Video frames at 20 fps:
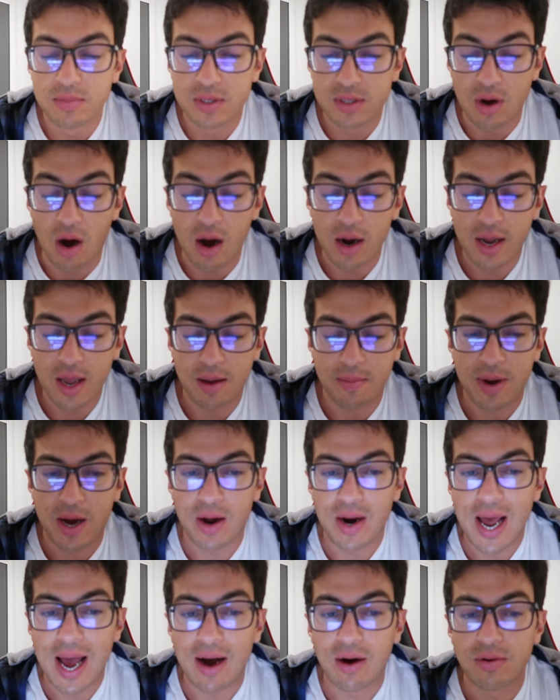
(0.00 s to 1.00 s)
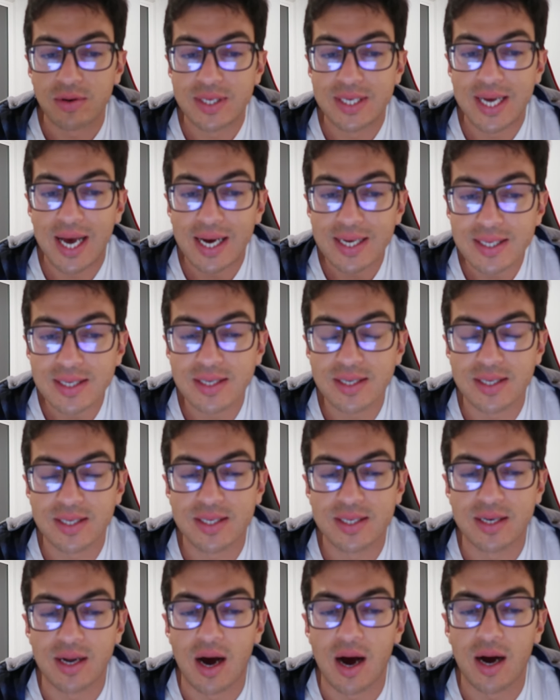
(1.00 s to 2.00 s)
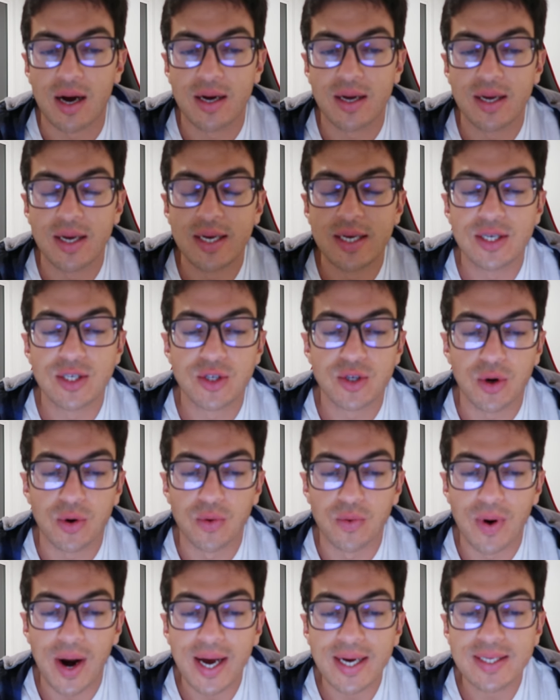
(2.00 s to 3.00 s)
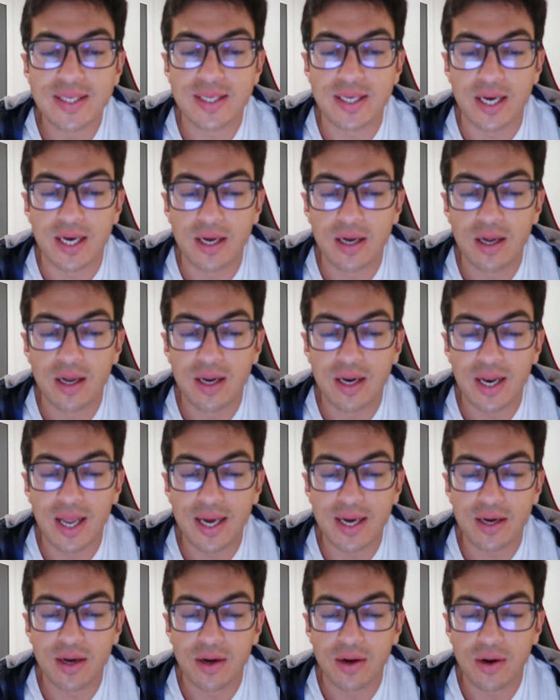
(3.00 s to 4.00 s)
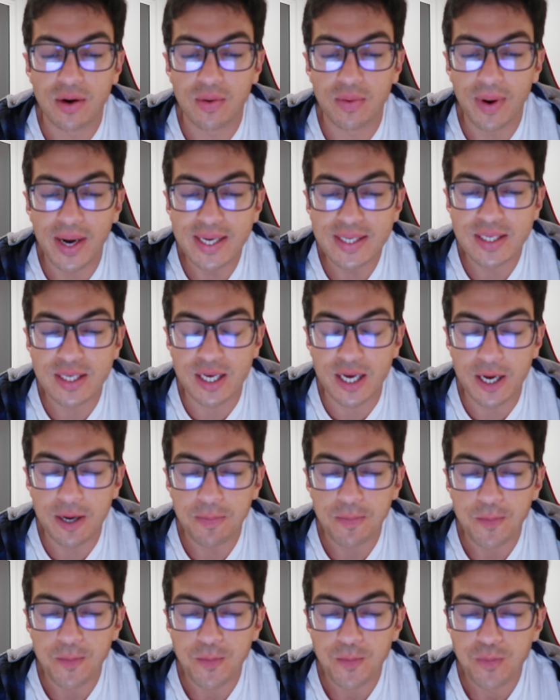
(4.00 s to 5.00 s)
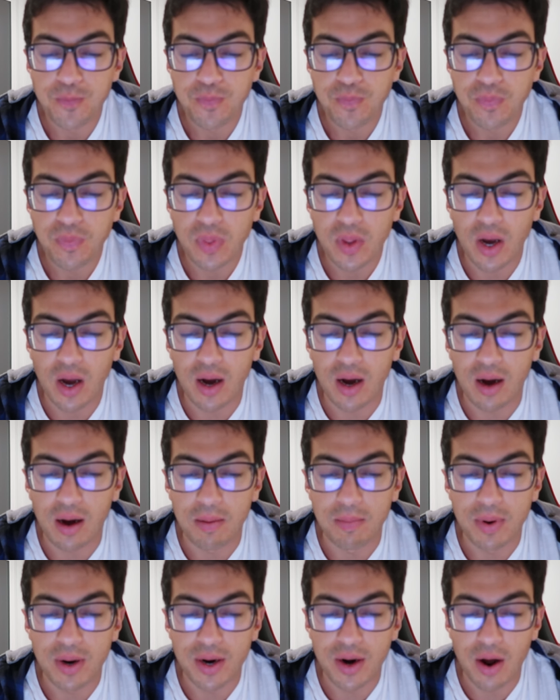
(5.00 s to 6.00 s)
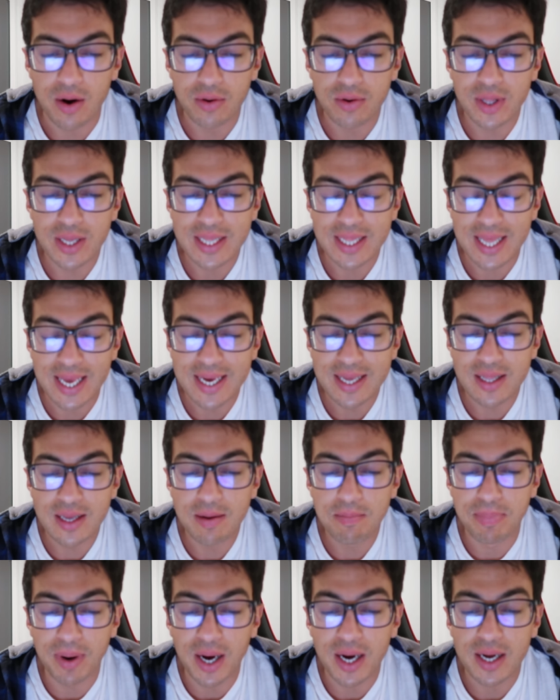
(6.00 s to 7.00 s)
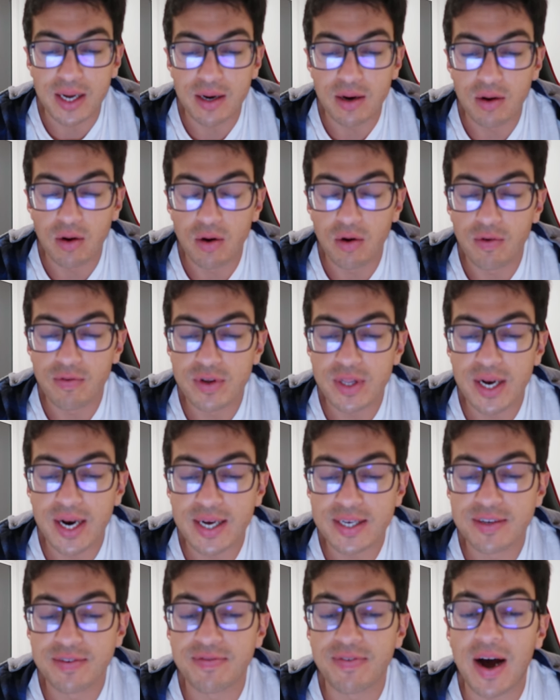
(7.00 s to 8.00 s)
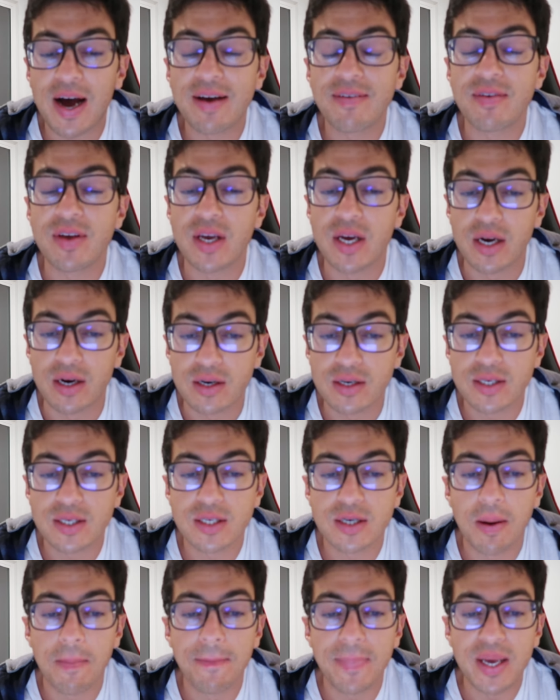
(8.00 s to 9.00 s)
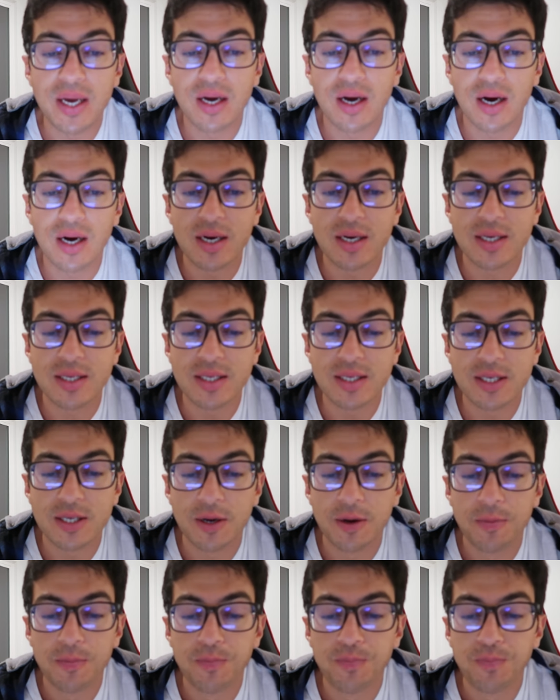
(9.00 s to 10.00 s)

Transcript: talking about how Tesla stock is rising like crazy, not only lately, but over the next 5 years because